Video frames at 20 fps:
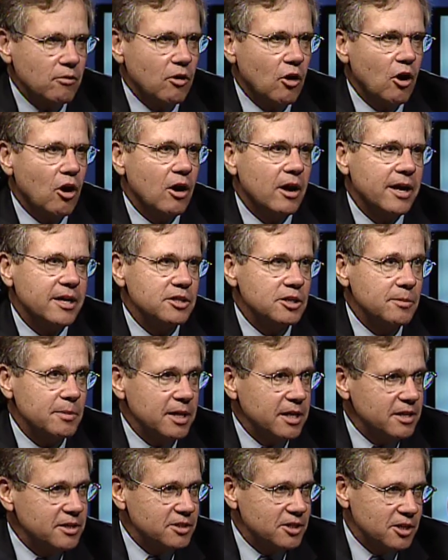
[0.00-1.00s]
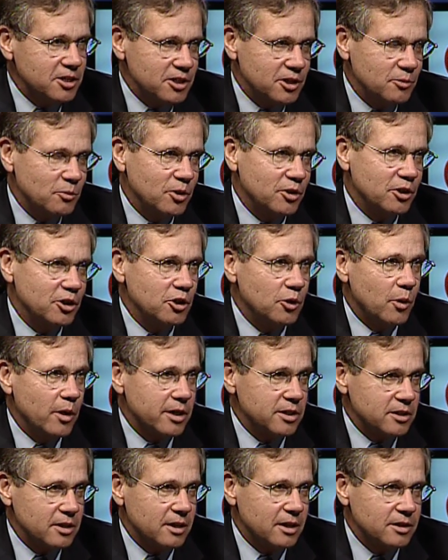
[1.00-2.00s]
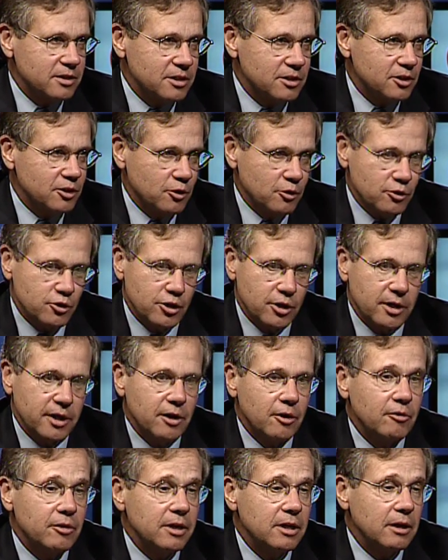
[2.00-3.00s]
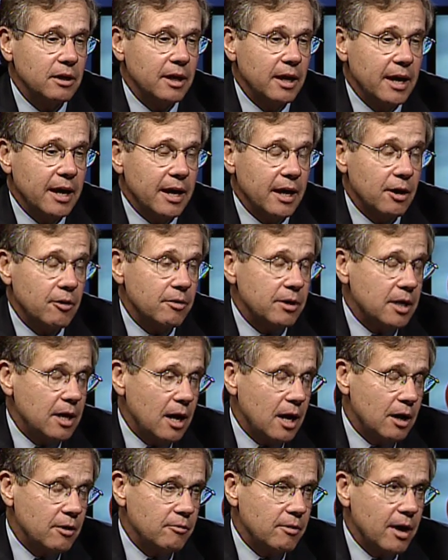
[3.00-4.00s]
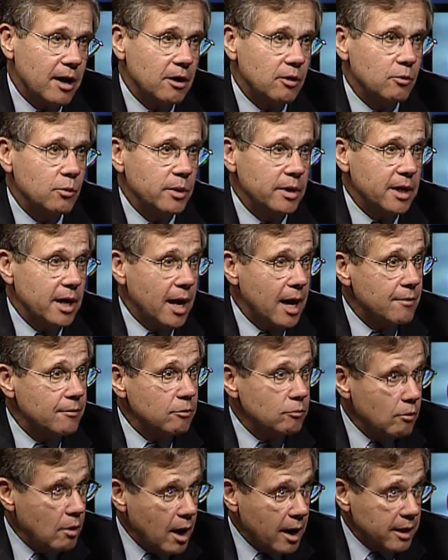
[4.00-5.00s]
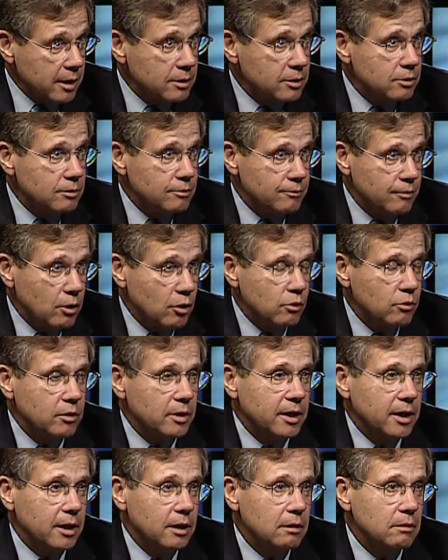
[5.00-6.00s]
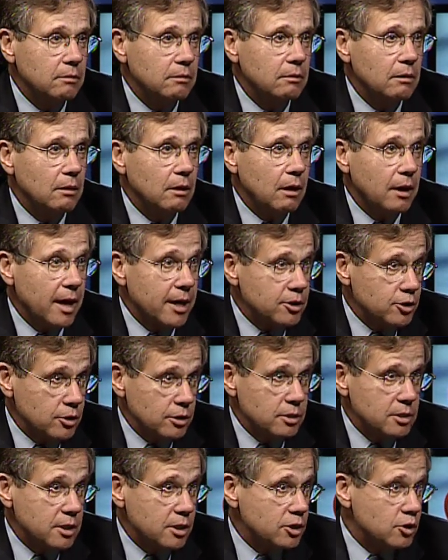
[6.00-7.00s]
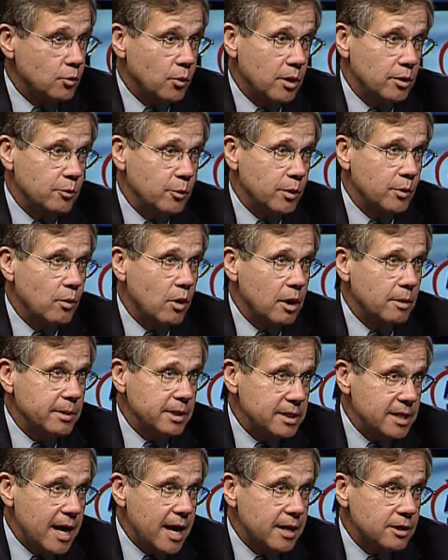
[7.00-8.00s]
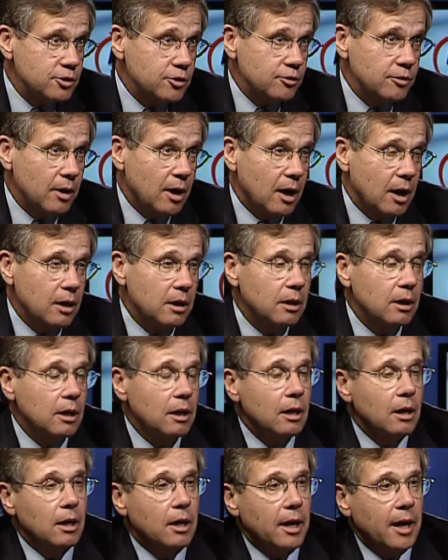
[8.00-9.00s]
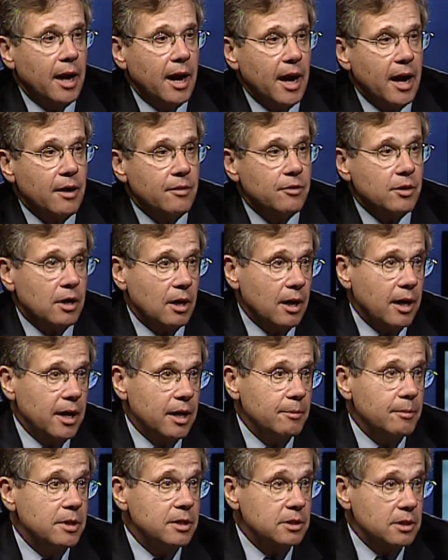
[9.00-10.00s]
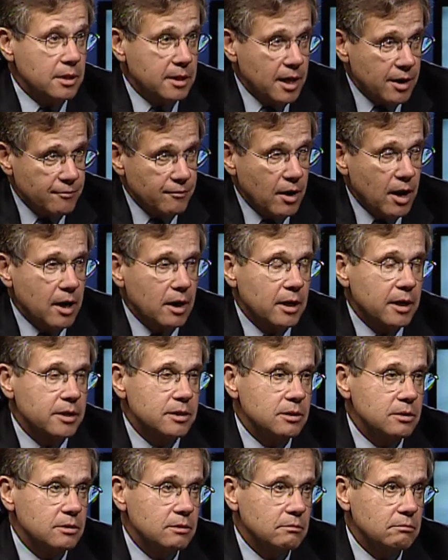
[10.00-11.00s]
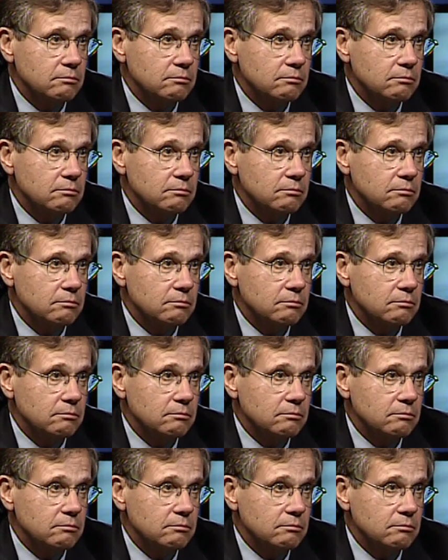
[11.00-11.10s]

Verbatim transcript: law has to be consistent with the U.S. Constitution. Here in Colorado, we have a right to vote in elections as to whether we want to be taxed or not. And the claim is that that violates